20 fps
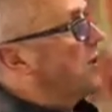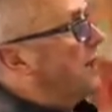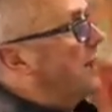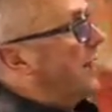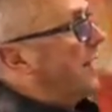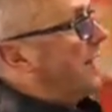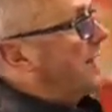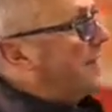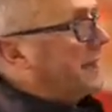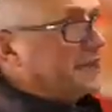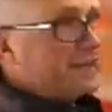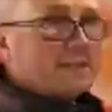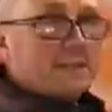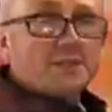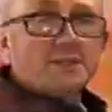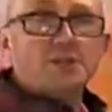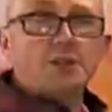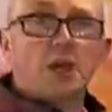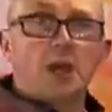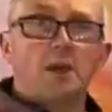an
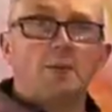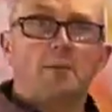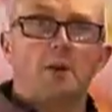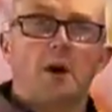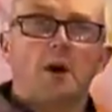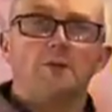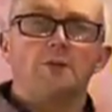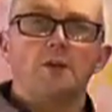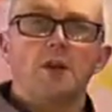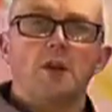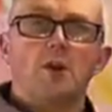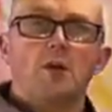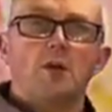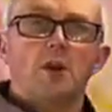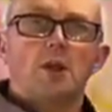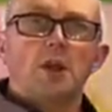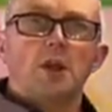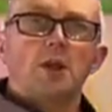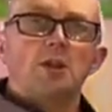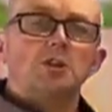excellent time of year
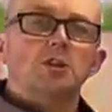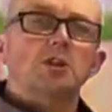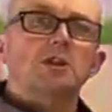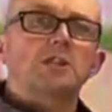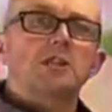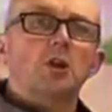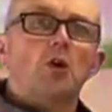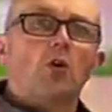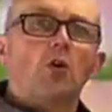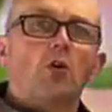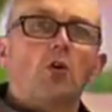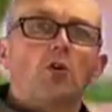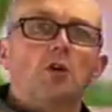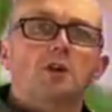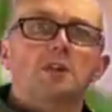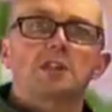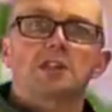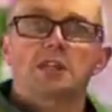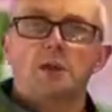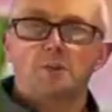to sow
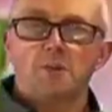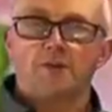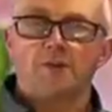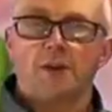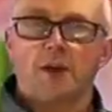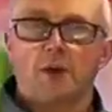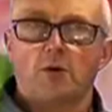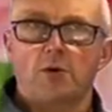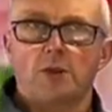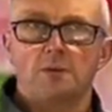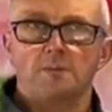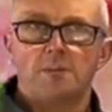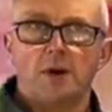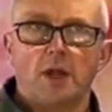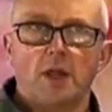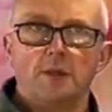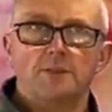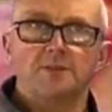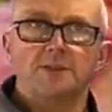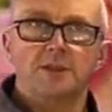summer flowering
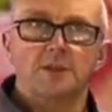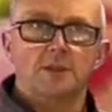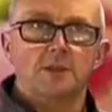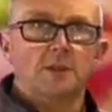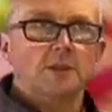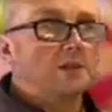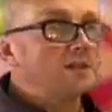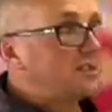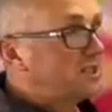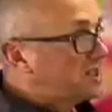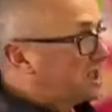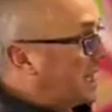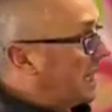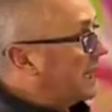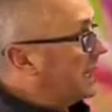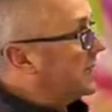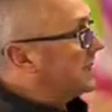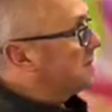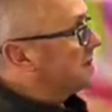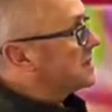bulbs.
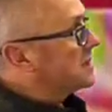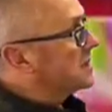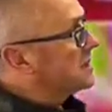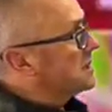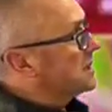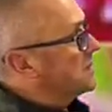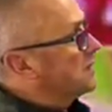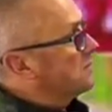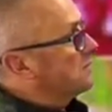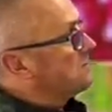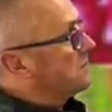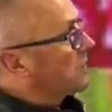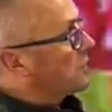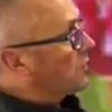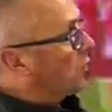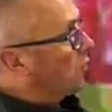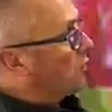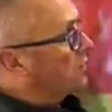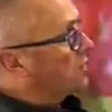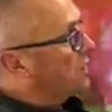Dahlias,
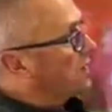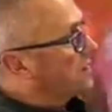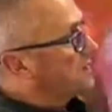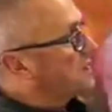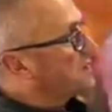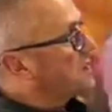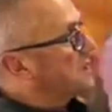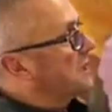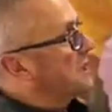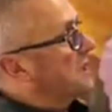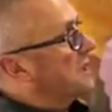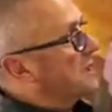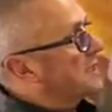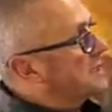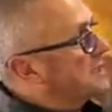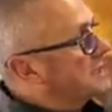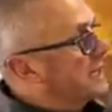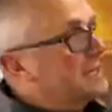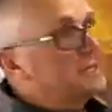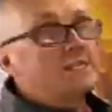begonias,
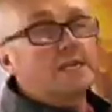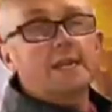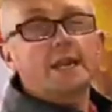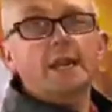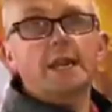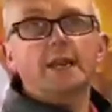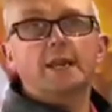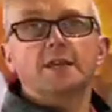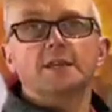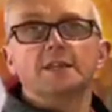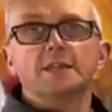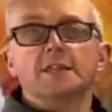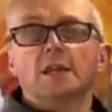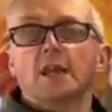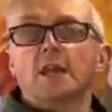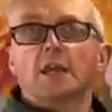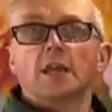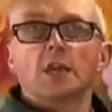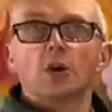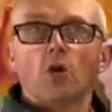scented lilies
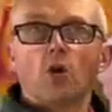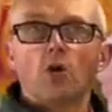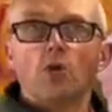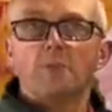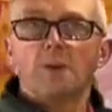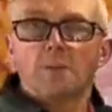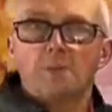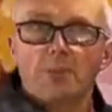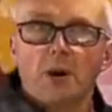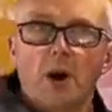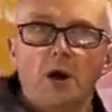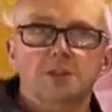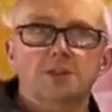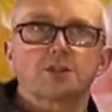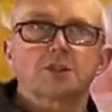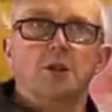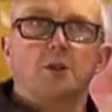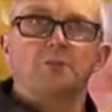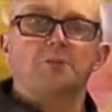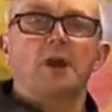can all be potted
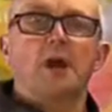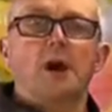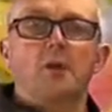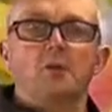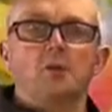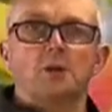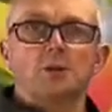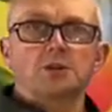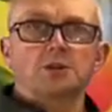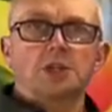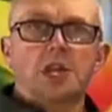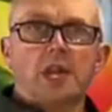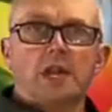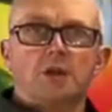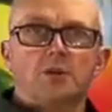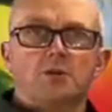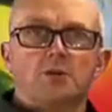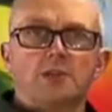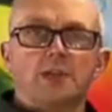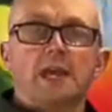up now in
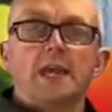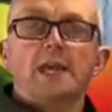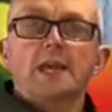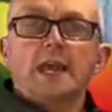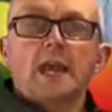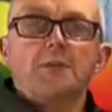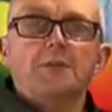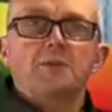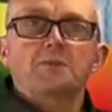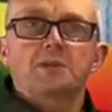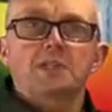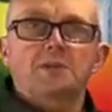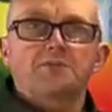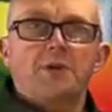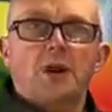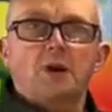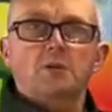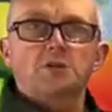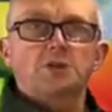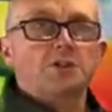containers. Get them
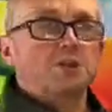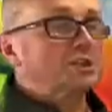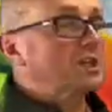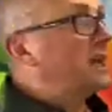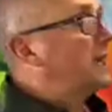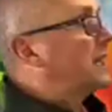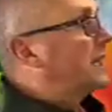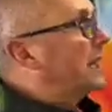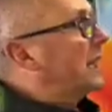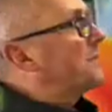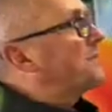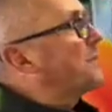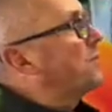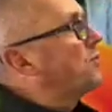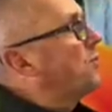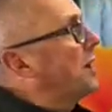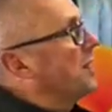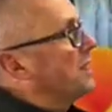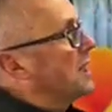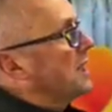sprouted, get them
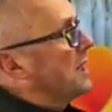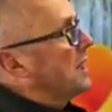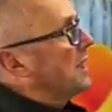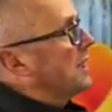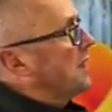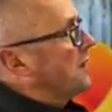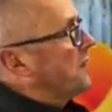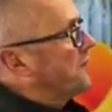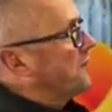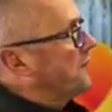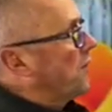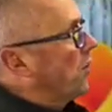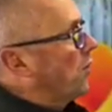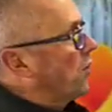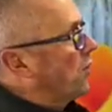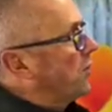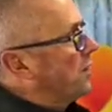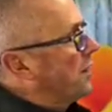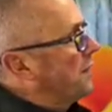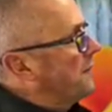ready
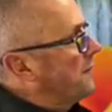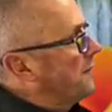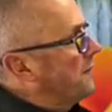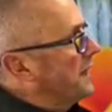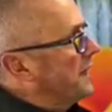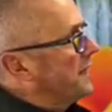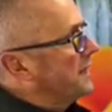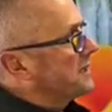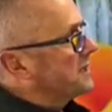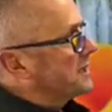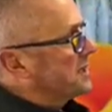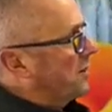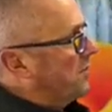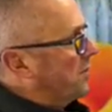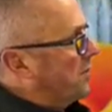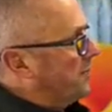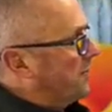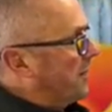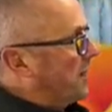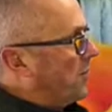for the summer
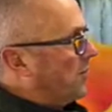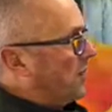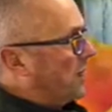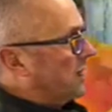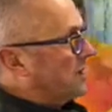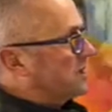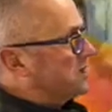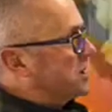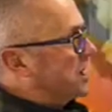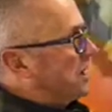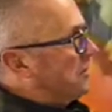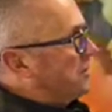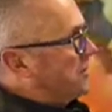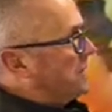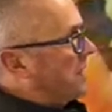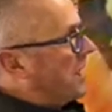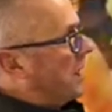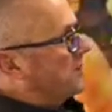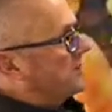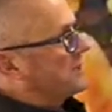period. But
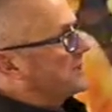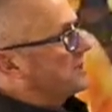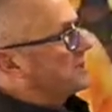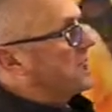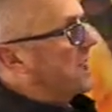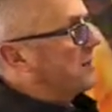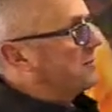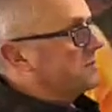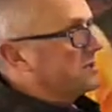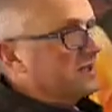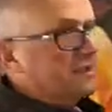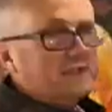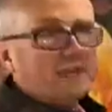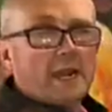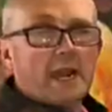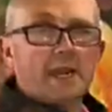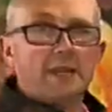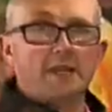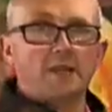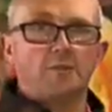now is the time to
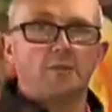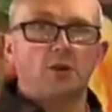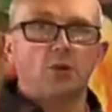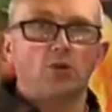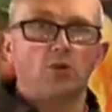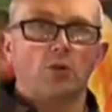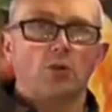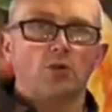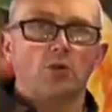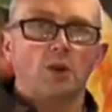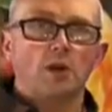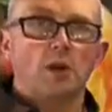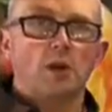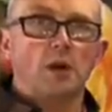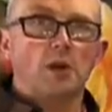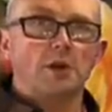select them in your local garden